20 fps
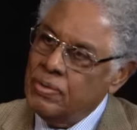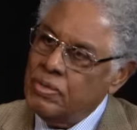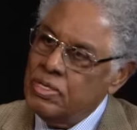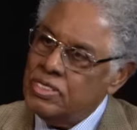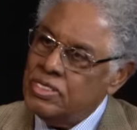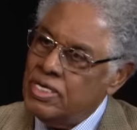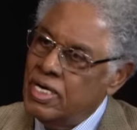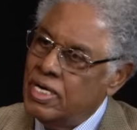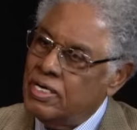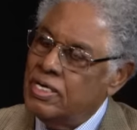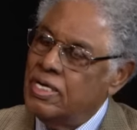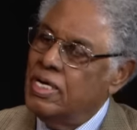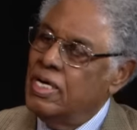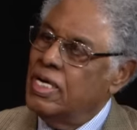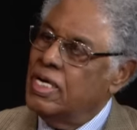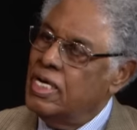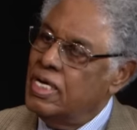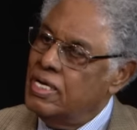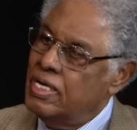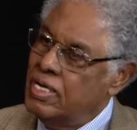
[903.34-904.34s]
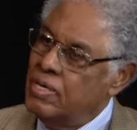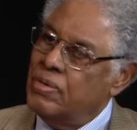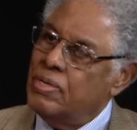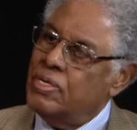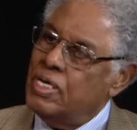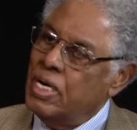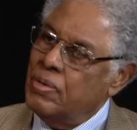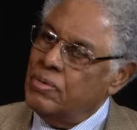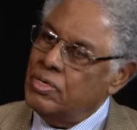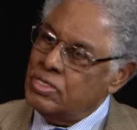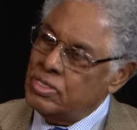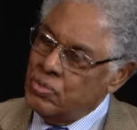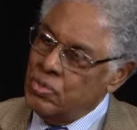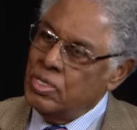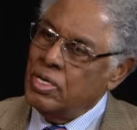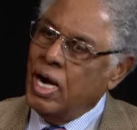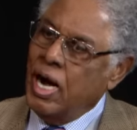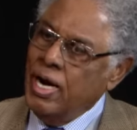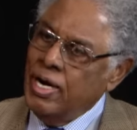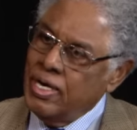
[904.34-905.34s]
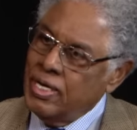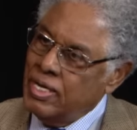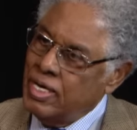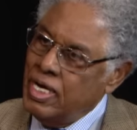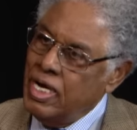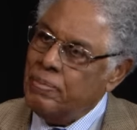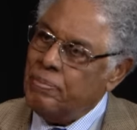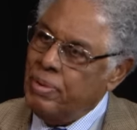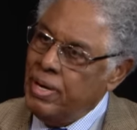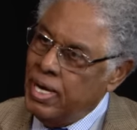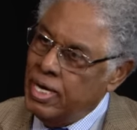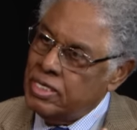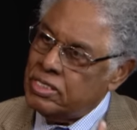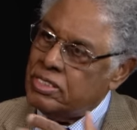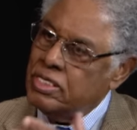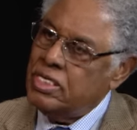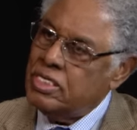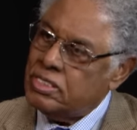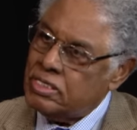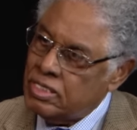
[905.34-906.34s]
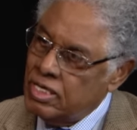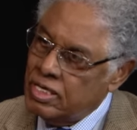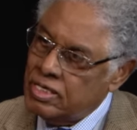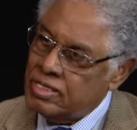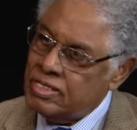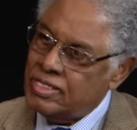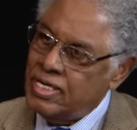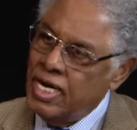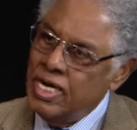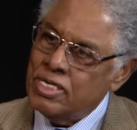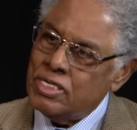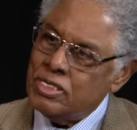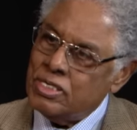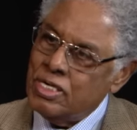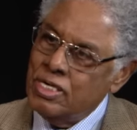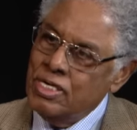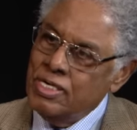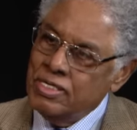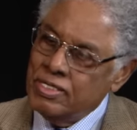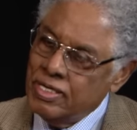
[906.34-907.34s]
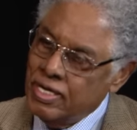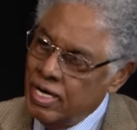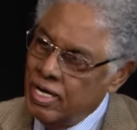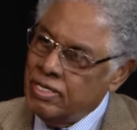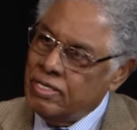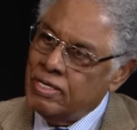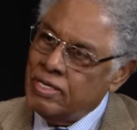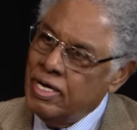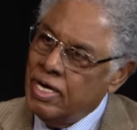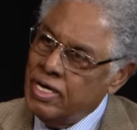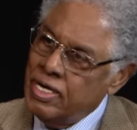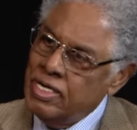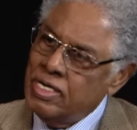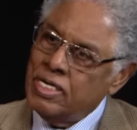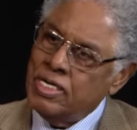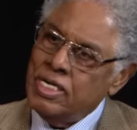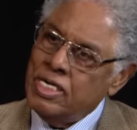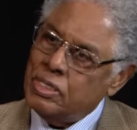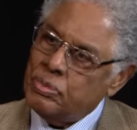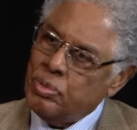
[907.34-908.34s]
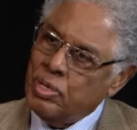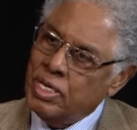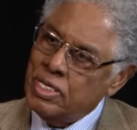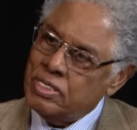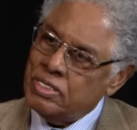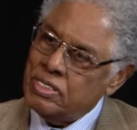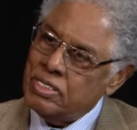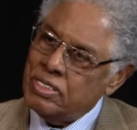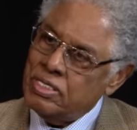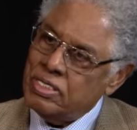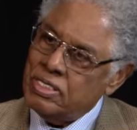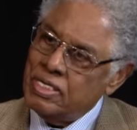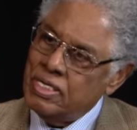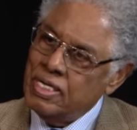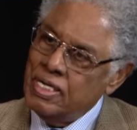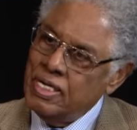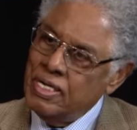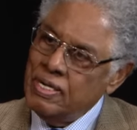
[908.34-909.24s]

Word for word: it was that it was, it was an honor that he would passed these tests to get, to get into these places.